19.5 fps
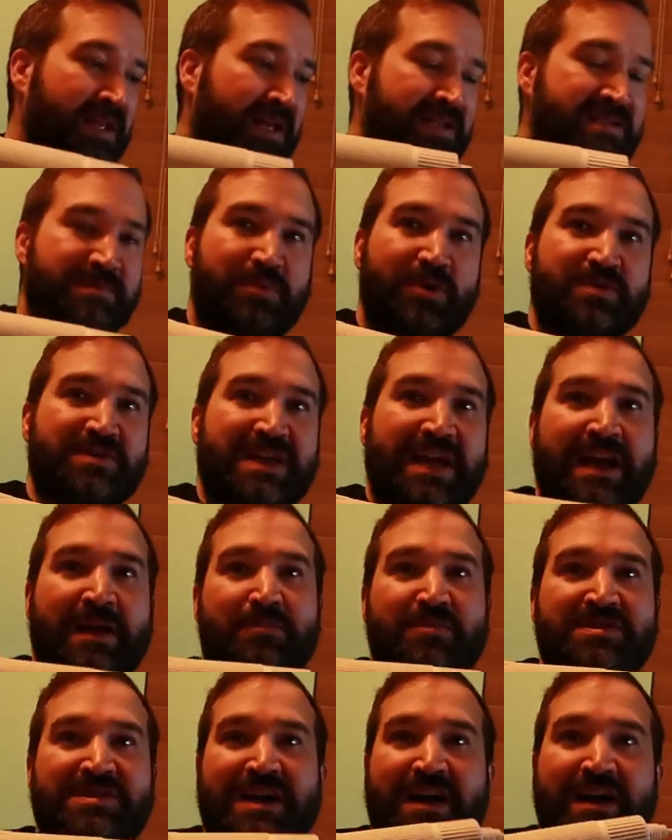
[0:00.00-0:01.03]
As opposed to
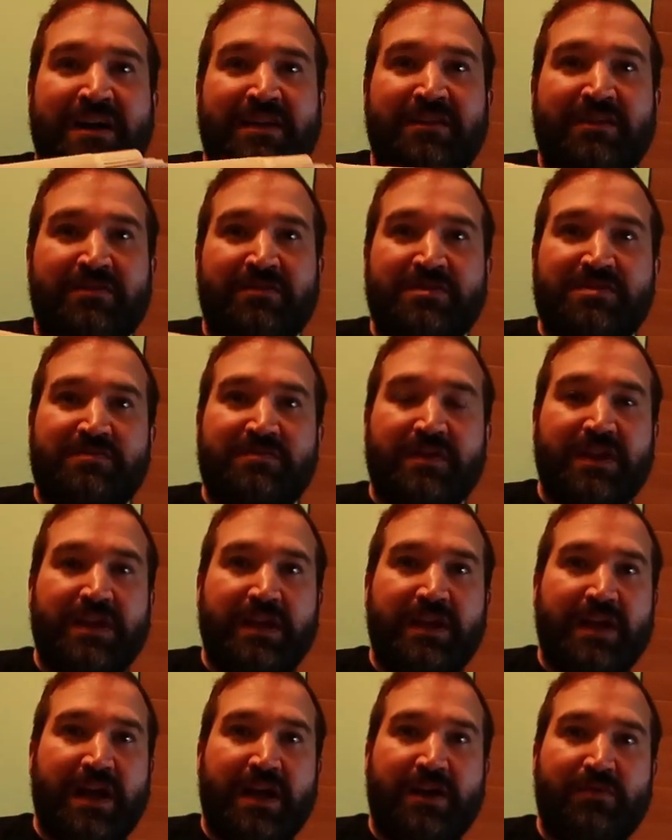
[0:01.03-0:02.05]
Amazon,
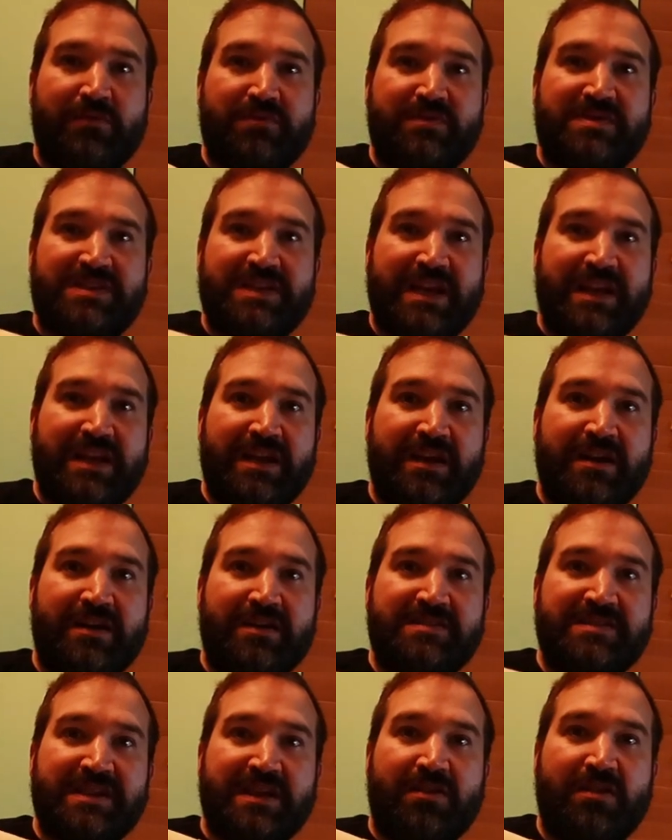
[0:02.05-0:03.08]
I don't see
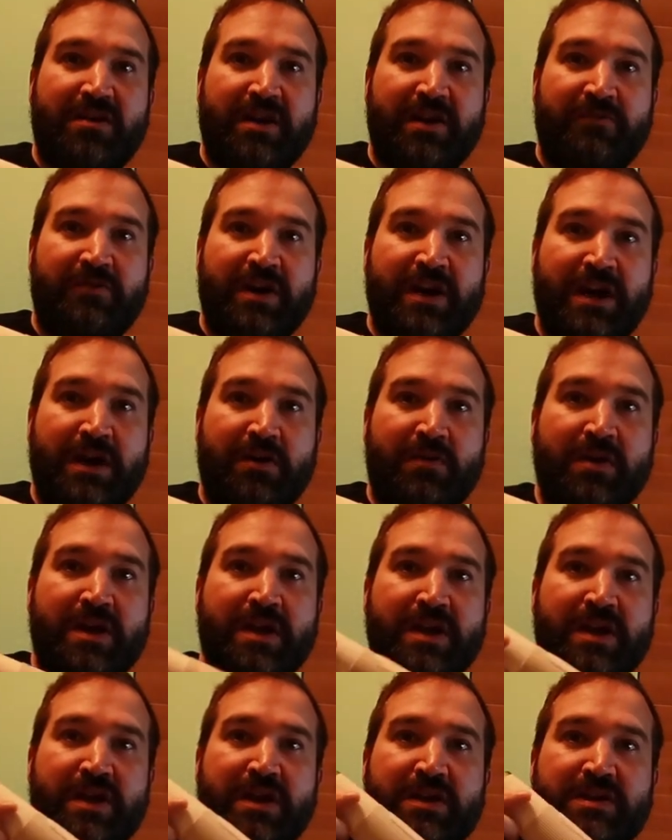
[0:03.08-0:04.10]
any sale on it right now.
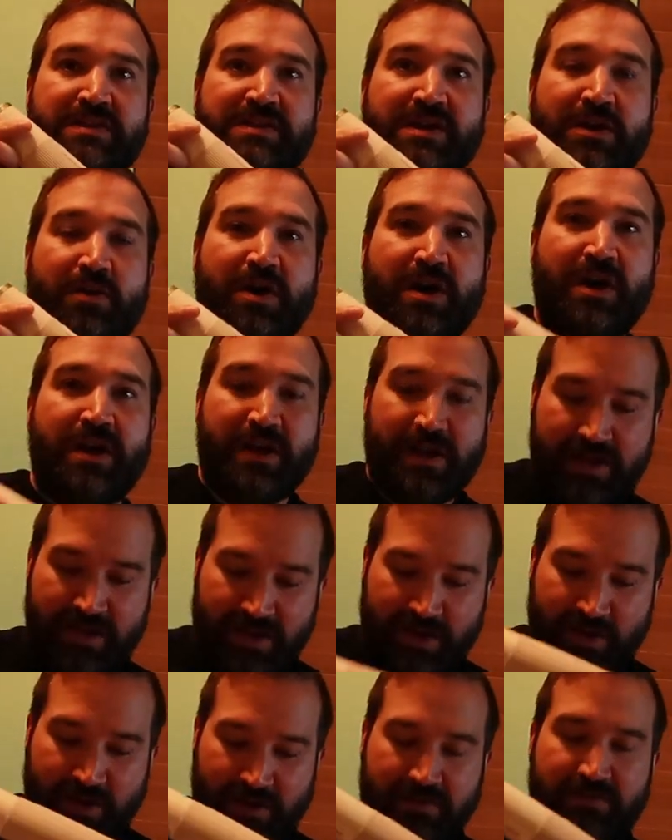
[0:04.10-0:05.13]
So
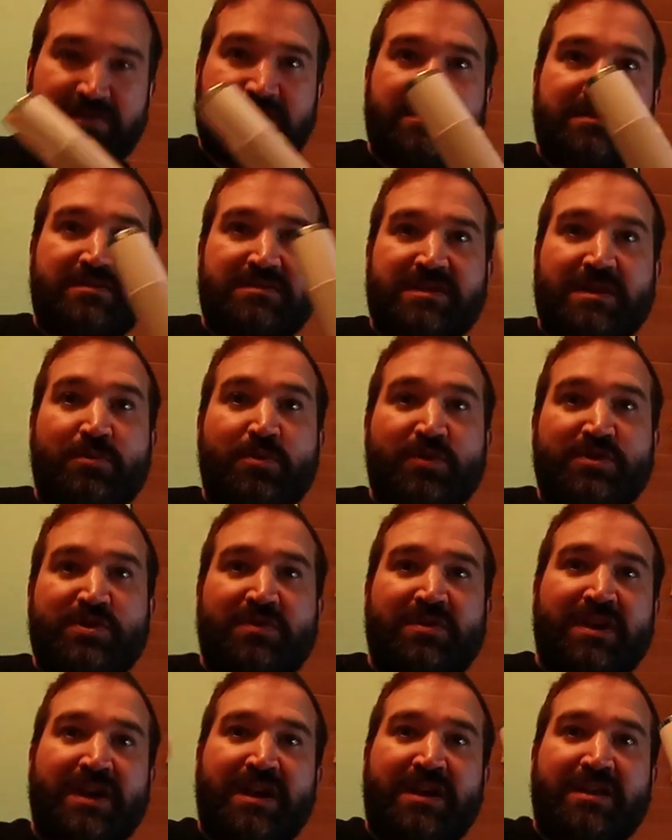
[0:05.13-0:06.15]
tell me what
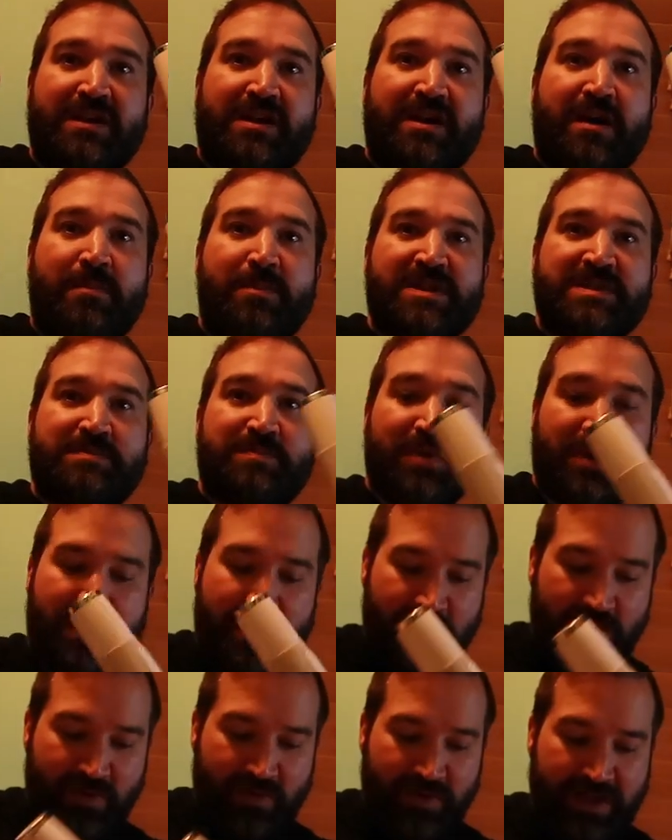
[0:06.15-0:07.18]
you think in the comments
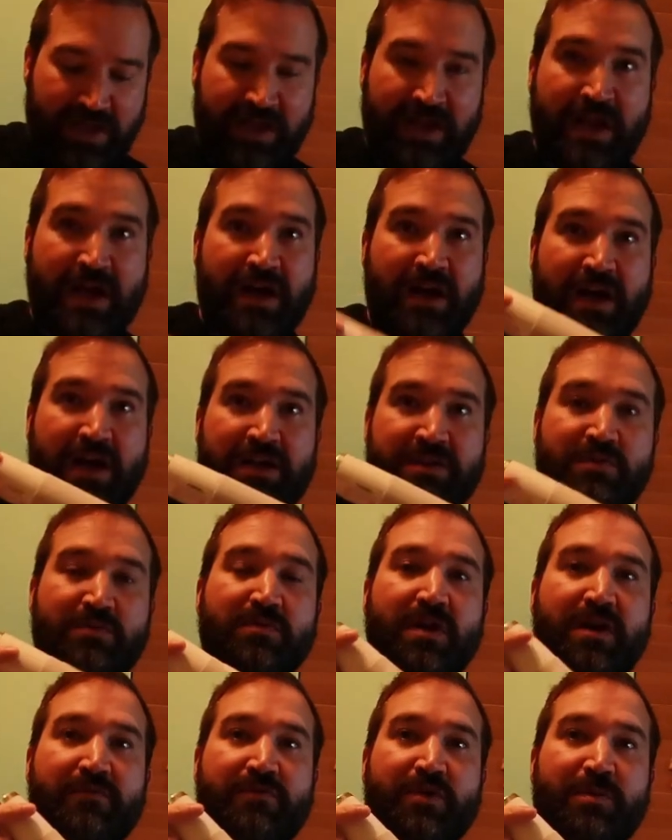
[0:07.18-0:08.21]
below. And I do
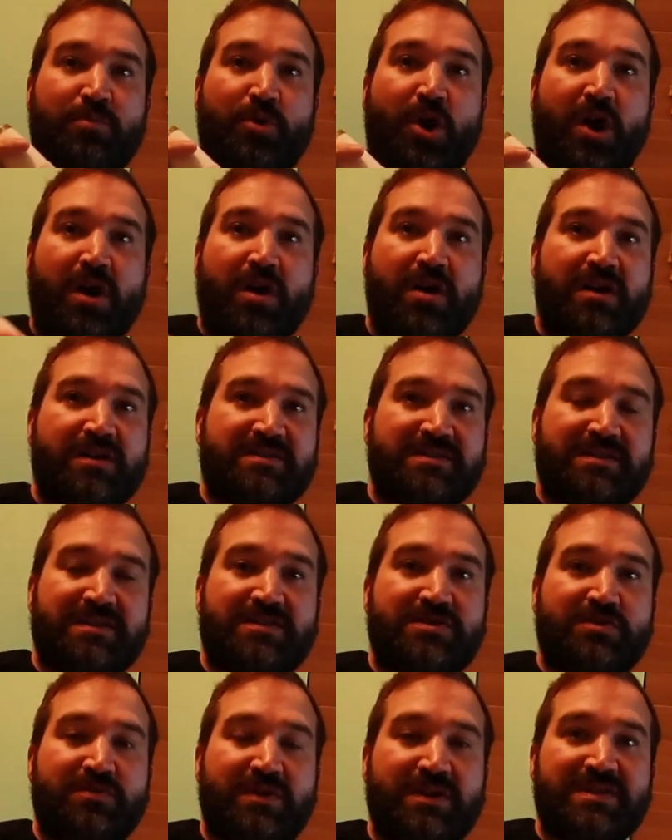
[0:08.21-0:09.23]
love their products,
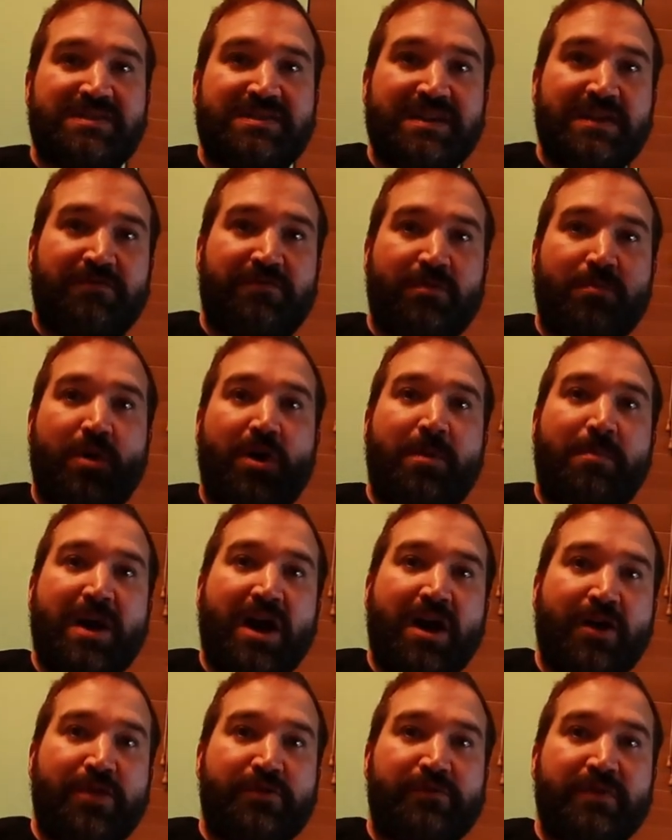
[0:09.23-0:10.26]
as you can see from all
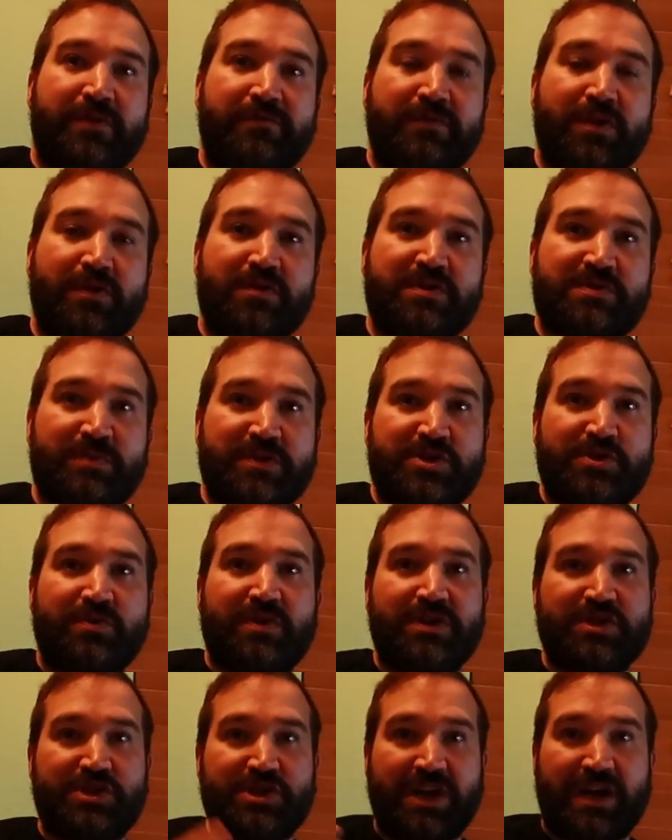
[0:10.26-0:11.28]
my other reviews, which you
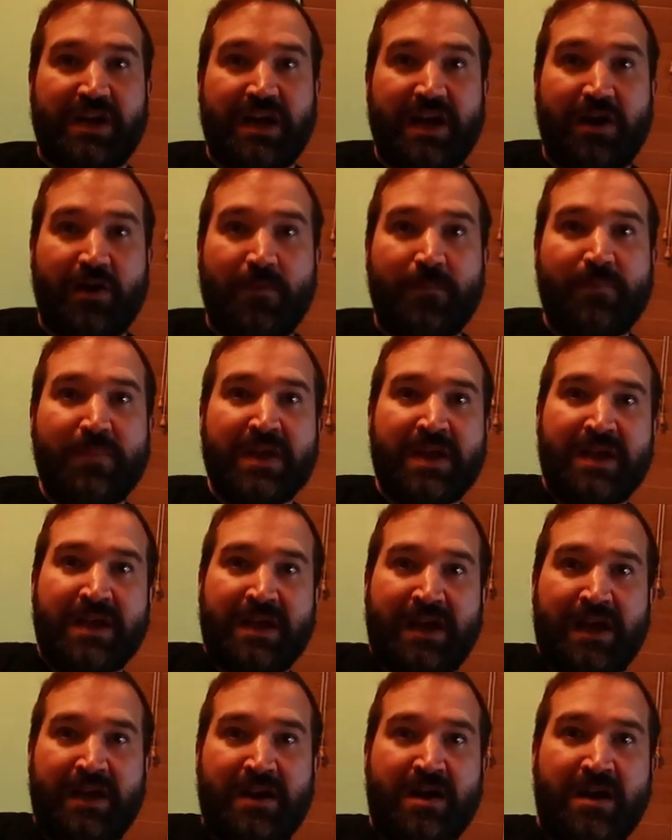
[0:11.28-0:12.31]
can check out.
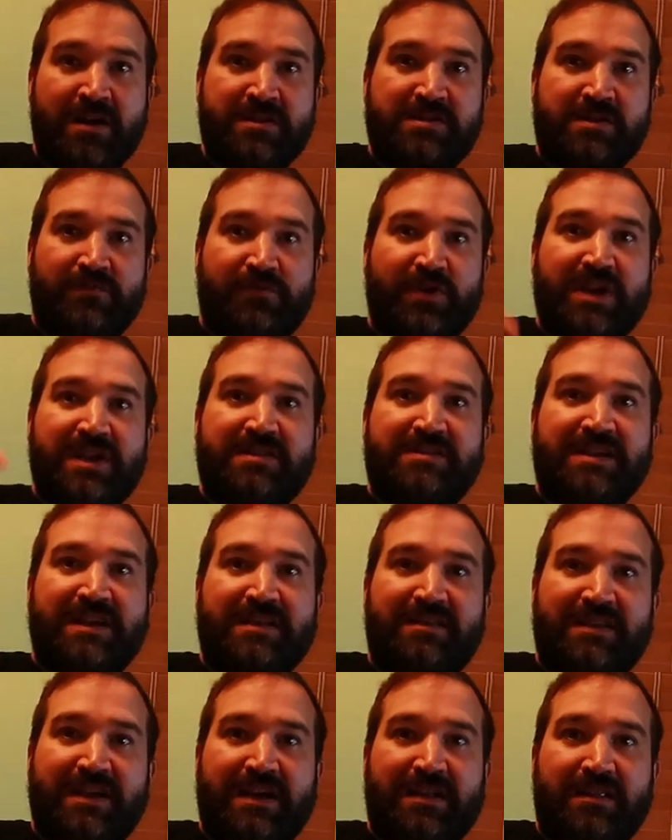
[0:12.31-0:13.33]
And don't forget to
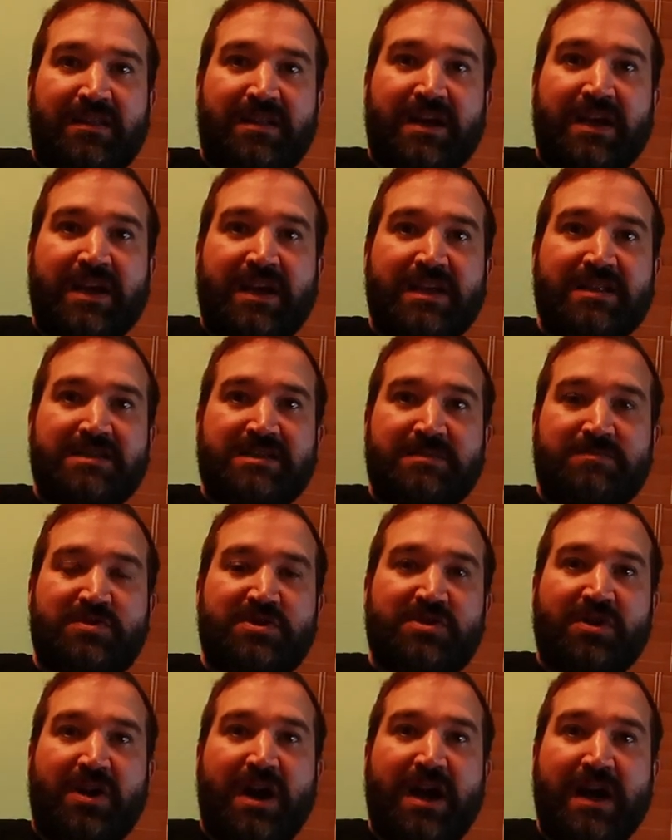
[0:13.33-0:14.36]
hit that like and
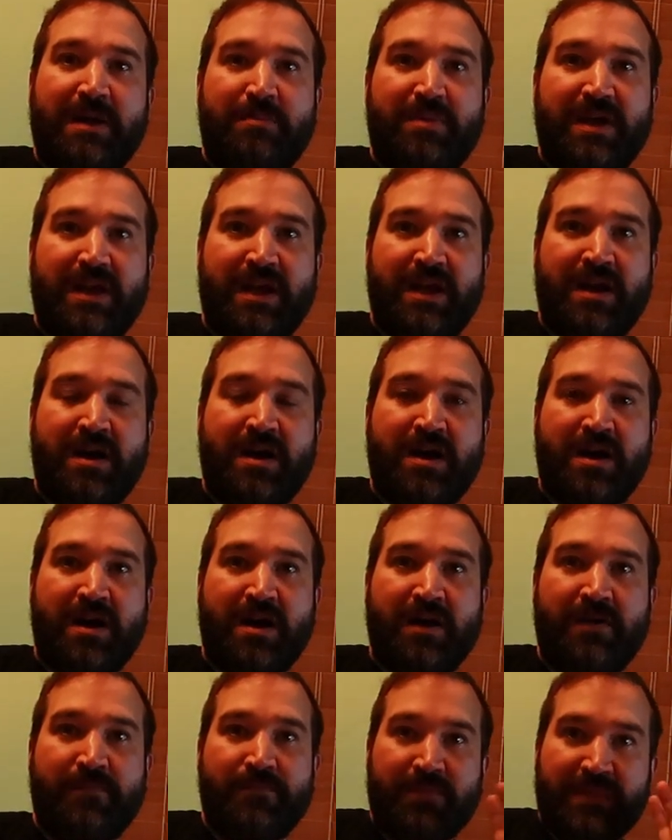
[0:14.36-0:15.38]
subscribe.
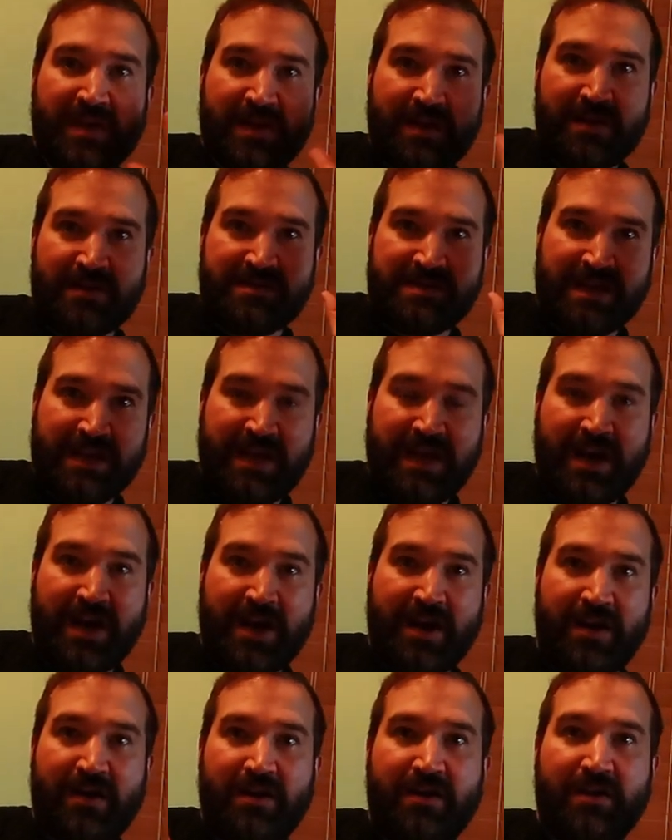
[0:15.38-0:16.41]
And take
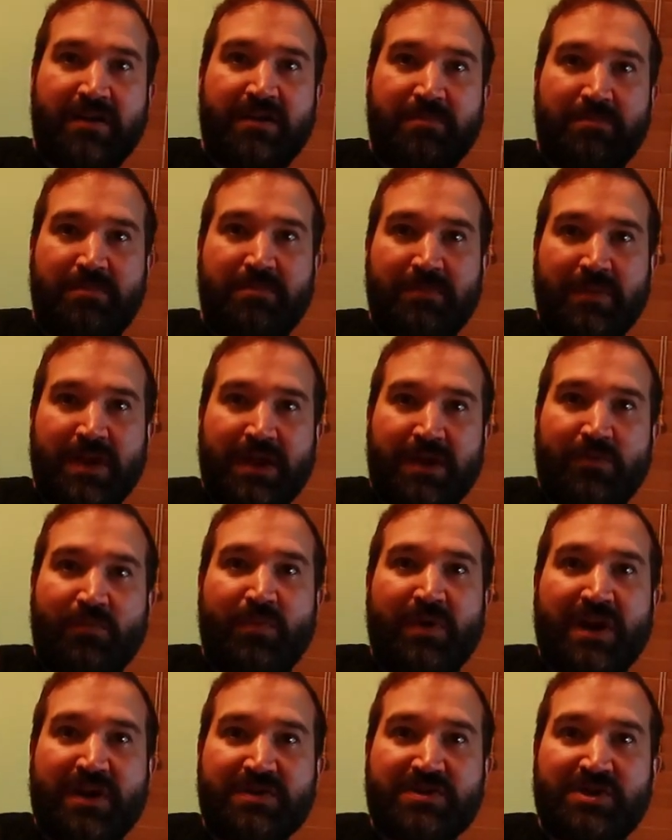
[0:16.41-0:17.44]
care.
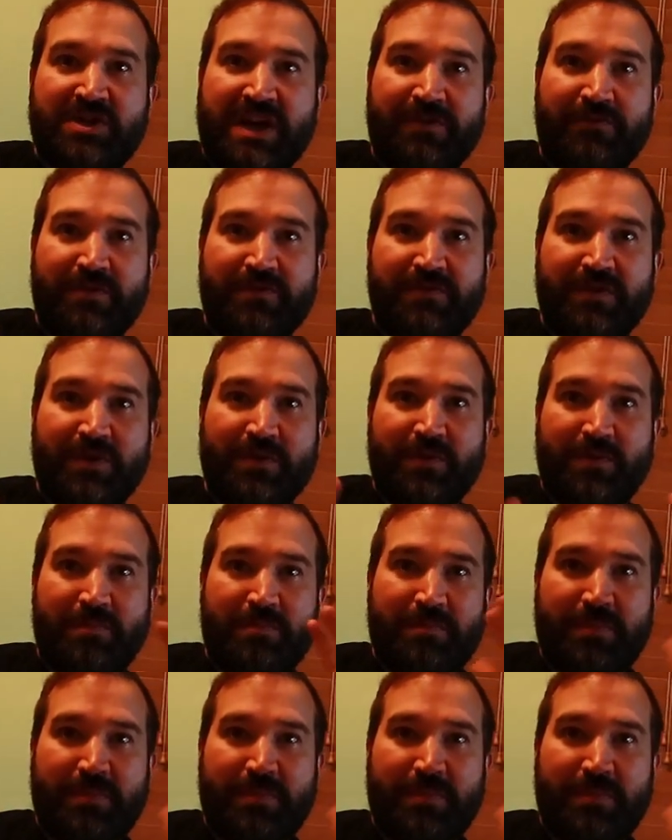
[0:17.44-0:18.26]
What else should I review?